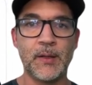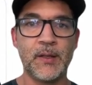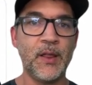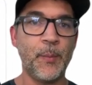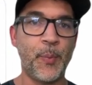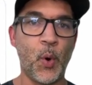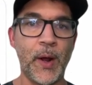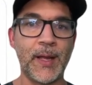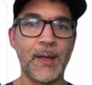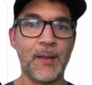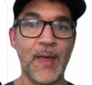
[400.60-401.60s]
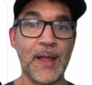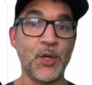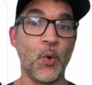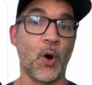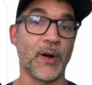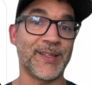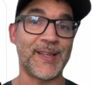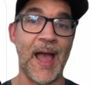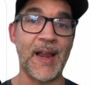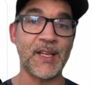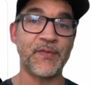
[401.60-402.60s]
to the point that you are
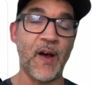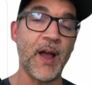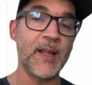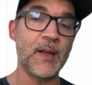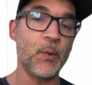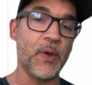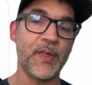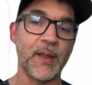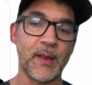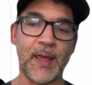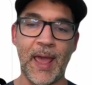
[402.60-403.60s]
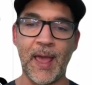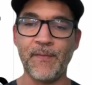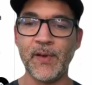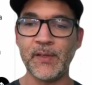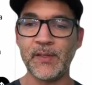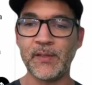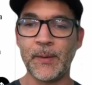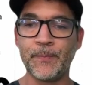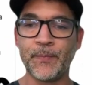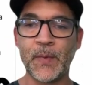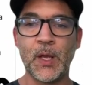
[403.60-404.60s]
satisfied it within Canvas,
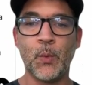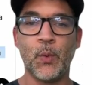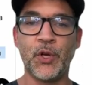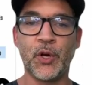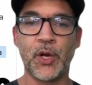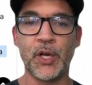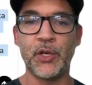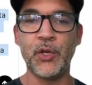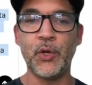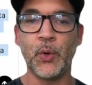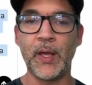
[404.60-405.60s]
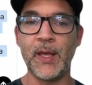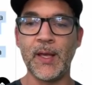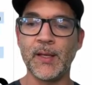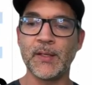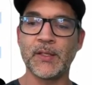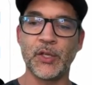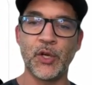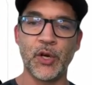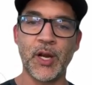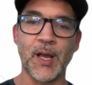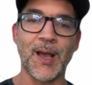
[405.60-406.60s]
what you're going to do is
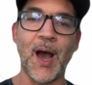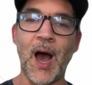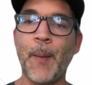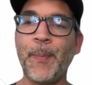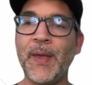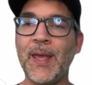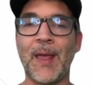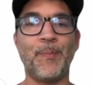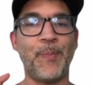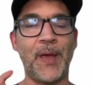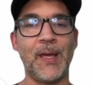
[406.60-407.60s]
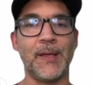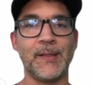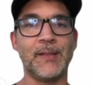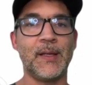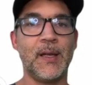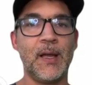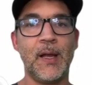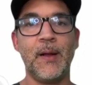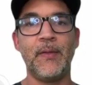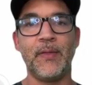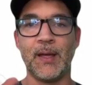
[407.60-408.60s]
you're going to copy and paste
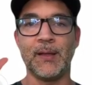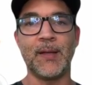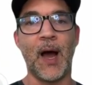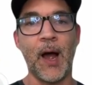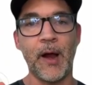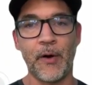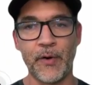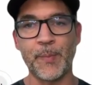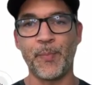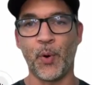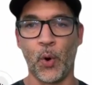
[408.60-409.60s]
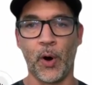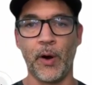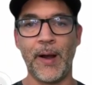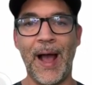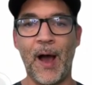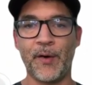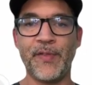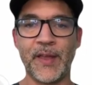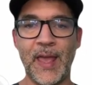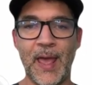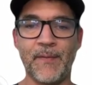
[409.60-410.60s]
the entire report out of
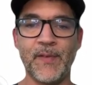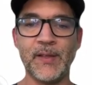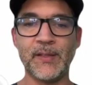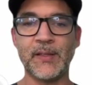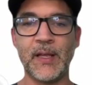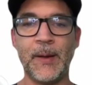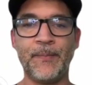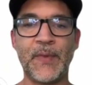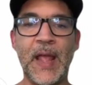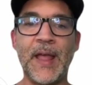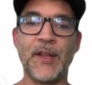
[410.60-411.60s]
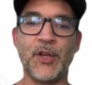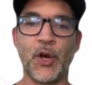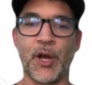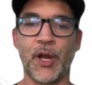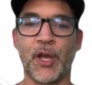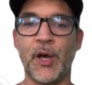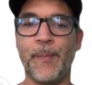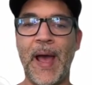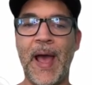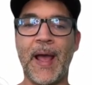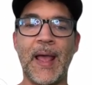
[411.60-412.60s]
the Canvas, and then you're going to come
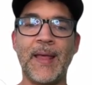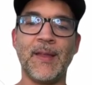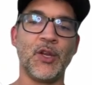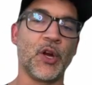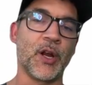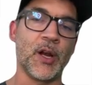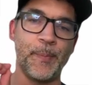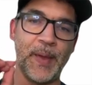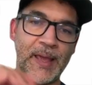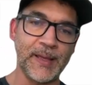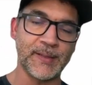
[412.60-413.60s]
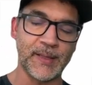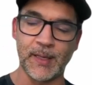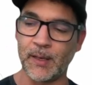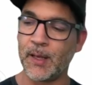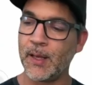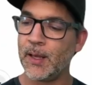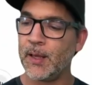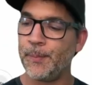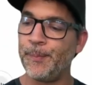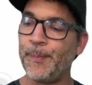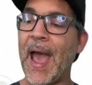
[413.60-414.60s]
back and then you're going to paste it
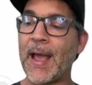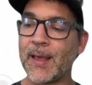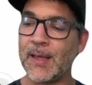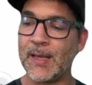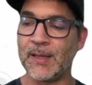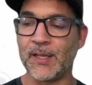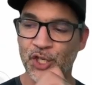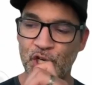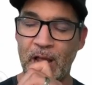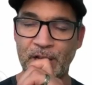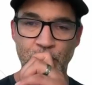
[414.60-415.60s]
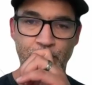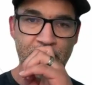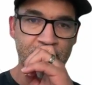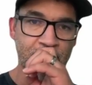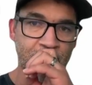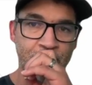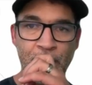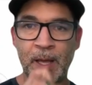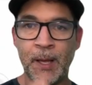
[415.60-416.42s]
back into ChatGPT.